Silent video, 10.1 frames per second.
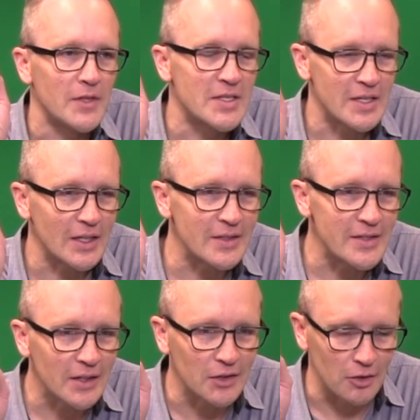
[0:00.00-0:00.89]
Zig
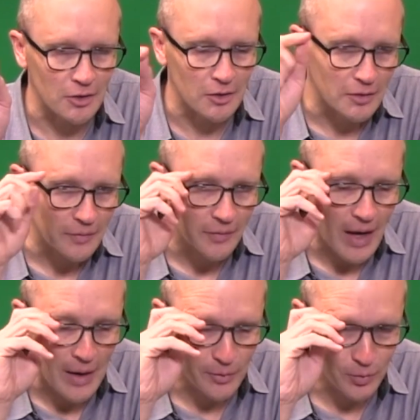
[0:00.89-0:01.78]
Ziglar,
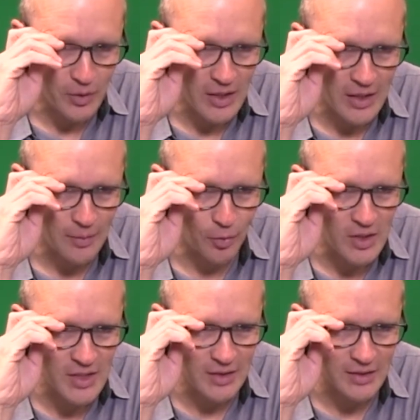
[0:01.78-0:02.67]
I was reading him
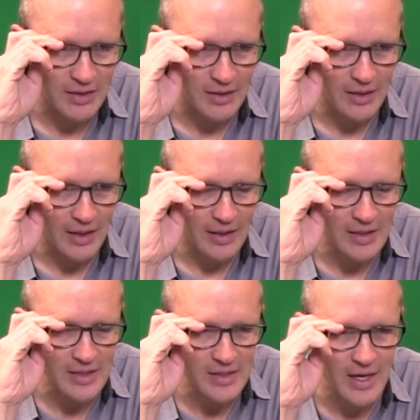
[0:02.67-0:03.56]
recently, and
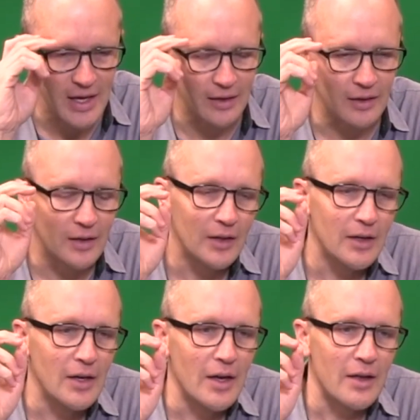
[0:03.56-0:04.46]
he said
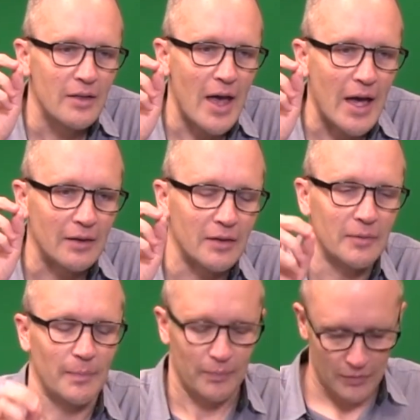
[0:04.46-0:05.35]
that
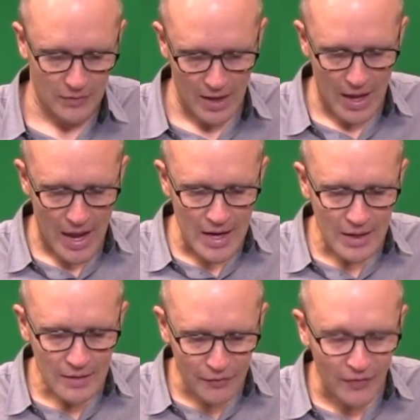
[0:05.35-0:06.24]

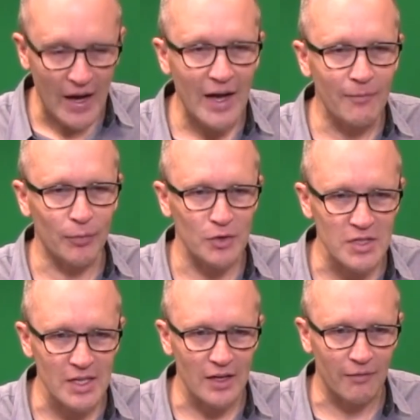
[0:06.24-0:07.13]

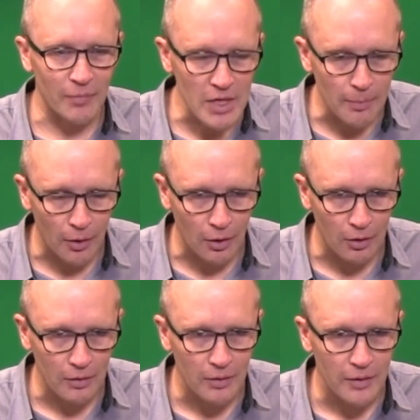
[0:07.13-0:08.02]
85% of
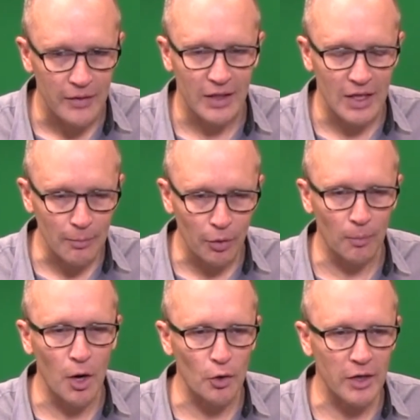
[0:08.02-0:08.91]
people that get
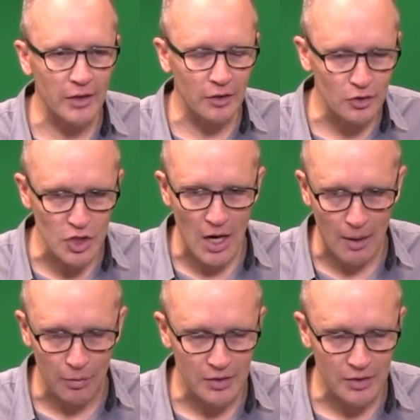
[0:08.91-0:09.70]
promoted at their job.